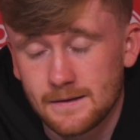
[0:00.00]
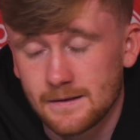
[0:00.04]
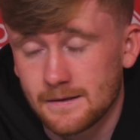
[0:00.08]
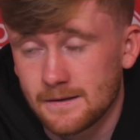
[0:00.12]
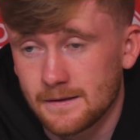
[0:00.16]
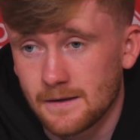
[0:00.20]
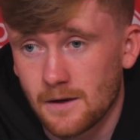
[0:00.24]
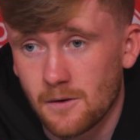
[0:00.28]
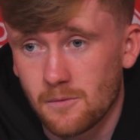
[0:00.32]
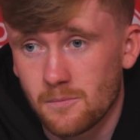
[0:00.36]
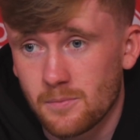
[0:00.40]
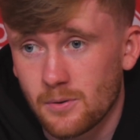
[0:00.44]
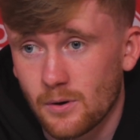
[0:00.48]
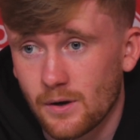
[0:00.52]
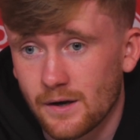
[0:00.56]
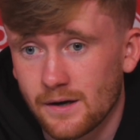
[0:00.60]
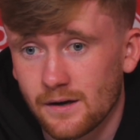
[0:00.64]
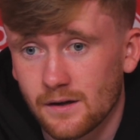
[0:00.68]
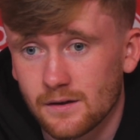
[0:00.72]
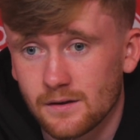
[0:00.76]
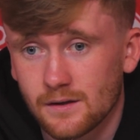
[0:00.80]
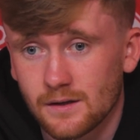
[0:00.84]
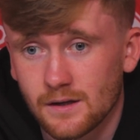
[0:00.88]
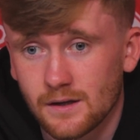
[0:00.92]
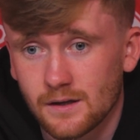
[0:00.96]
You know, putting
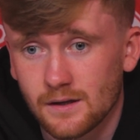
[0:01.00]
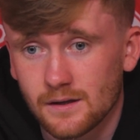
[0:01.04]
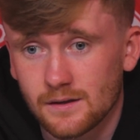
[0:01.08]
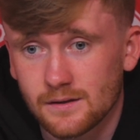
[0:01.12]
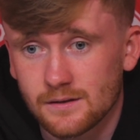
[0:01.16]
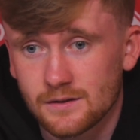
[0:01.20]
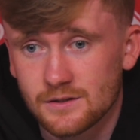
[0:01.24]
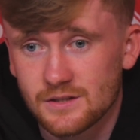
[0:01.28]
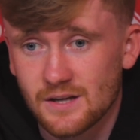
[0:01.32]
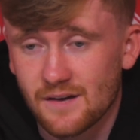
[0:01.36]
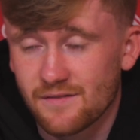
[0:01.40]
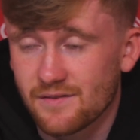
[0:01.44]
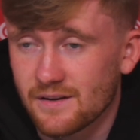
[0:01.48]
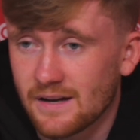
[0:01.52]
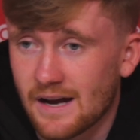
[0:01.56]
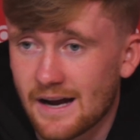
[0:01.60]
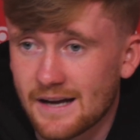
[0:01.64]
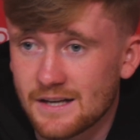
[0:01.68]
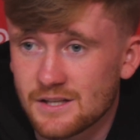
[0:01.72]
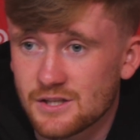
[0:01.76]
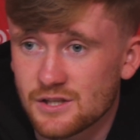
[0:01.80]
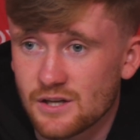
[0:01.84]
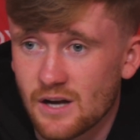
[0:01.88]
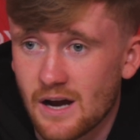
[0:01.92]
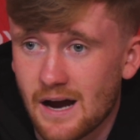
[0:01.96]
on the Sheffield
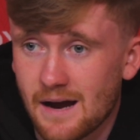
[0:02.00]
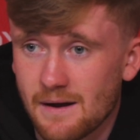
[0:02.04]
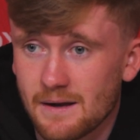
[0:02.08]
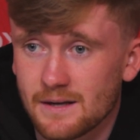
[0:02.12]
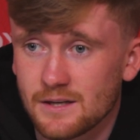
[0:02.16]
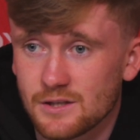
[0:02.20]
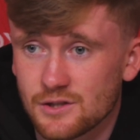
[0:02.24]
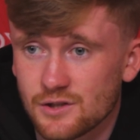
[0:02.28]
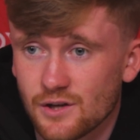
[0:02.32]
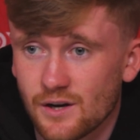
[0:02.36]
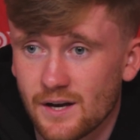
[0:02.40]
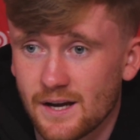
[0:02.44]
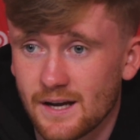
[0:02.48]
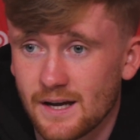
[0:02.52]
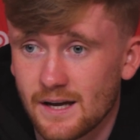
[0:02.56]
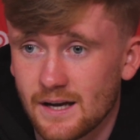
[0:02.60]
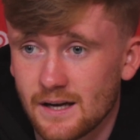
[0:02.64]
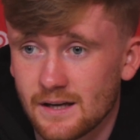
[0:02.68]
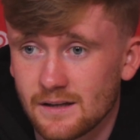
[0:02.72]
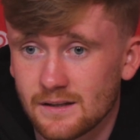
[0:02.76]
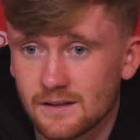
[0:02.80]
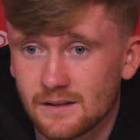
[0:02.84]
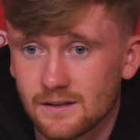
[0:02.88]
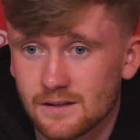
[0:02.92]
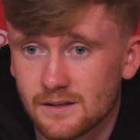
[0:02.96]
United shirt, I enjoy it,
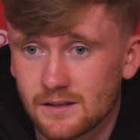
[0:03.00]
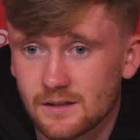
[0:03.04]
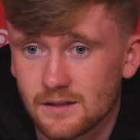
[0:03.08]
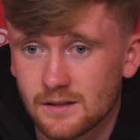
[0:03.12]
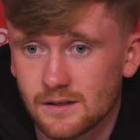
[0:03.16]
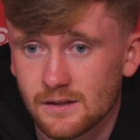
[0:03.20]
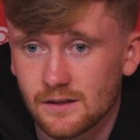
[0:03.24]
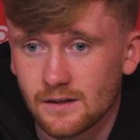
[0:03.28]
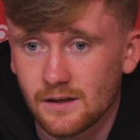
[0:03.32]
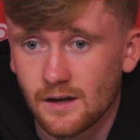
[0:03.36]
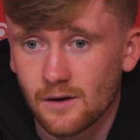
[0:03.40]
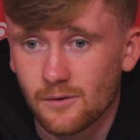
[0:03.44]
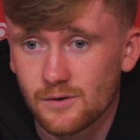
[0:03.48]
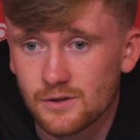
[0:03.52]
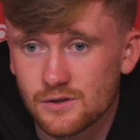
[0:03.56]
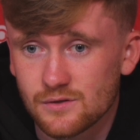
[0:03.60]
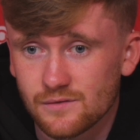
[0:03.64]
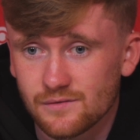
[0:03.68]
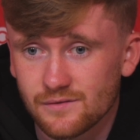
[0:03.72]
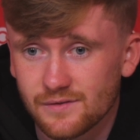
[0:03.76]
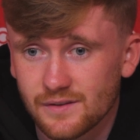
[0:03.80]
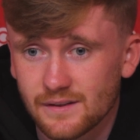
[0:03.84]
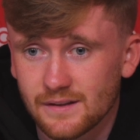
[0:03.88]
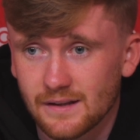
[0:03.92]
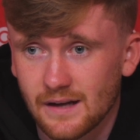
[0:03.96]
and, you know, it's
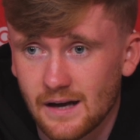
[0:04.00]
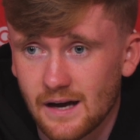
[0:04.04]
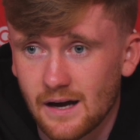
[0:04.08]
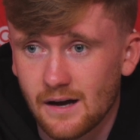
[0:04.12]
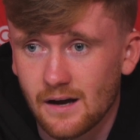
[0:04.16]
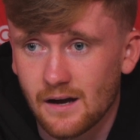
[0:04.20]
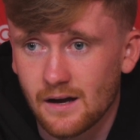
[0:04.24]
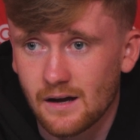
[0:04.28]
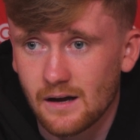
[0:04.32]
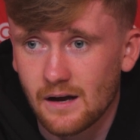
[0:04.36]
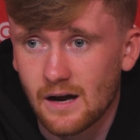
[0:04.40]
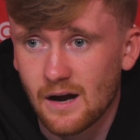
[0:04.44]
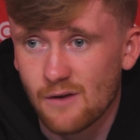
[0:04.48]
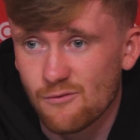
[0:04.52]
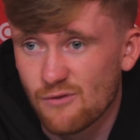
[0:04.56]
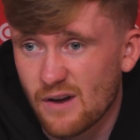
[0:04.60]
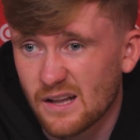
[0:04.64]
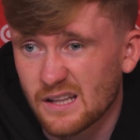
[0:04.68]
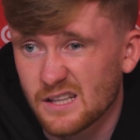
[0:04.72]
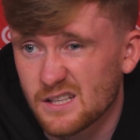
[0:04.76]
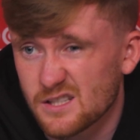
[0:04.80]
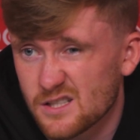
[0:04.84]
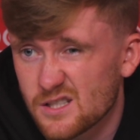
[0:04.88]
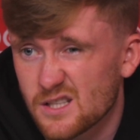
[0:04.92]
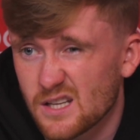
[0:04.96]
something that I
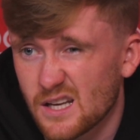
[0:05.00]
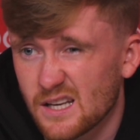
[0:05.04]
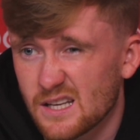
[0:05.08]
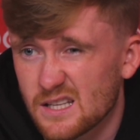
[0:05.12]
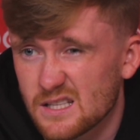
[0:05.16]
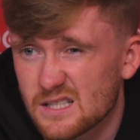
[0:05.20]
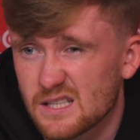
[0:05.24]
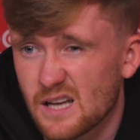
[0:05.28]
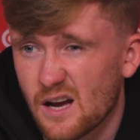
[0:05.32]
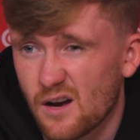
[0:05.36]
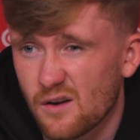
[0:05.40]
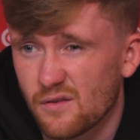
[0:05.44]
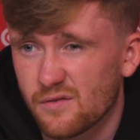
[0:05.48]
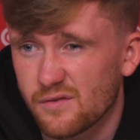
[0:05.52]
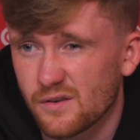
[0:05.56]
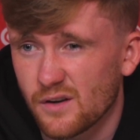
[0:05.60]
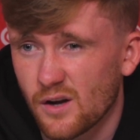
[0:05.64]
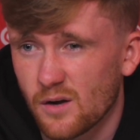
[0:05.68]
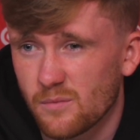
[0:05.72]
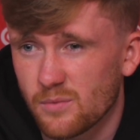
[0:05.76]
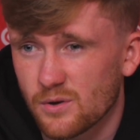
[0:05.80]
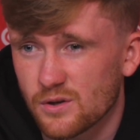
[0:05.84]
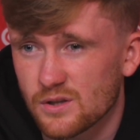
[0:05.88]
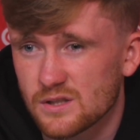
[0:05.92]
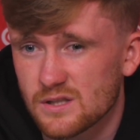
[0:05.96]
relish in itself, you
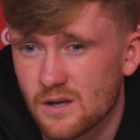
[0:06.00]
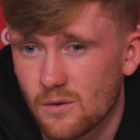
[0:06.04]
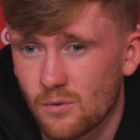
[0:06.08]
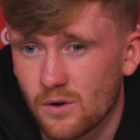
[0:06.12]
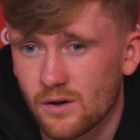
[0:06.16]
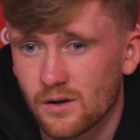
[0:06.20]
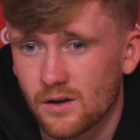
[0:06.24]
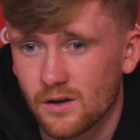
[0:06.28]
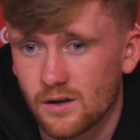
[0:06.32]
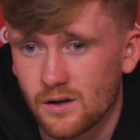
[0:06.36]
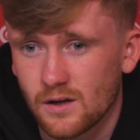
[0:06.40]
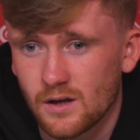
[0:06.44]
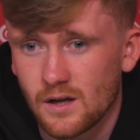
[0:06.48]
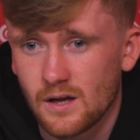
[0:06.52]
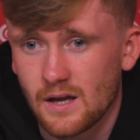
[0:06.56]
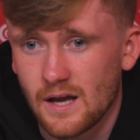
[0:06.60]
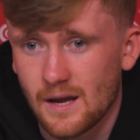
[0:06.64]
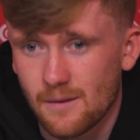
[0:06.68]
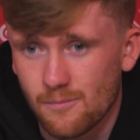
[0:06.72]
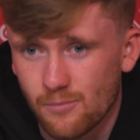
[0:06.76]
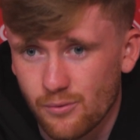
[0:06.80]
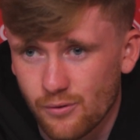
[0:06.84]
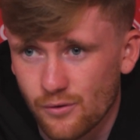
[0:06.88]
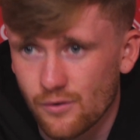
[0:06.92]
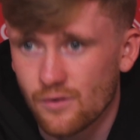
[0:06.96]
know, because I want to
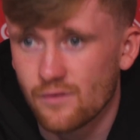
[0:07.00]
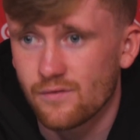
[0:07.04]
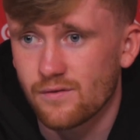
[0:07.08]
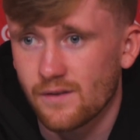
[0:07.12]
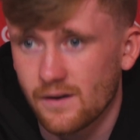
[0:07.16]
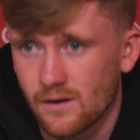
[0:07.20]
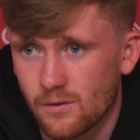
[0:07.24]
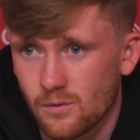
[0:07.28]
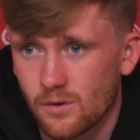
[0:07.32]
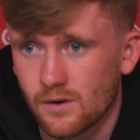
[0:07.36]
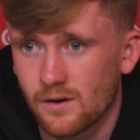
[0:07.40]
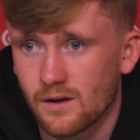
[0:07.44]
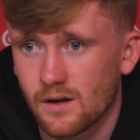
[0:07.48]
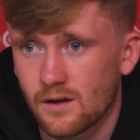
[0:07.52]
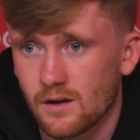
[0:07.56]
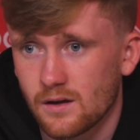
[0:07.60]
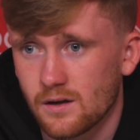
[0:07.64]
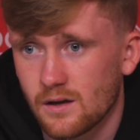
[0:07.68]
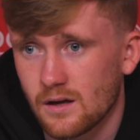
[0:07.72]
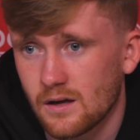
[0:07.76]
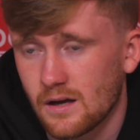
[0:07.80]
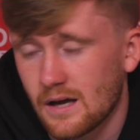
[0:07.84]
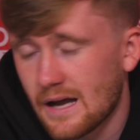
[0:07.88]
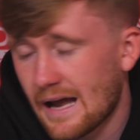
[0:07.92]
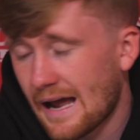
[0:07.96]
improve and I want to
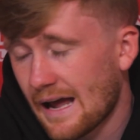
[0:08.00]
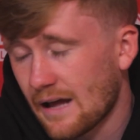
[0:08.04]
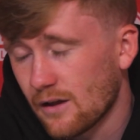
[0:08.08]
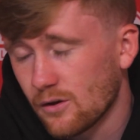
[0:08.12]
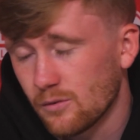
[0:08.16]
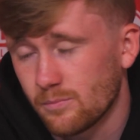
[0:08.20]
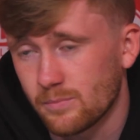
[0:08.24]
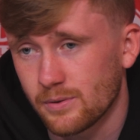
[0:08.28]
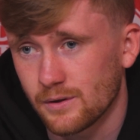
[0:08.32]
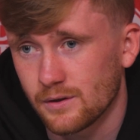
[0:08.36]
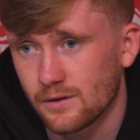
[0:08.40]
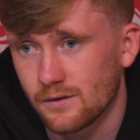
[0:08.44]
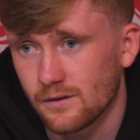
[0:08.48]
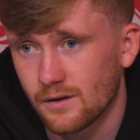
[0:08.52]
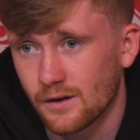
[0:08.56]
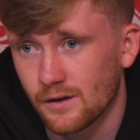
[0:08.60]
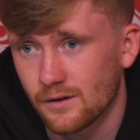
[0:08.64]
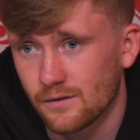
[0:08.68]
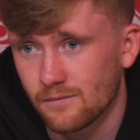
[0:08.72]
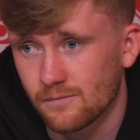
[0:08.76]
help and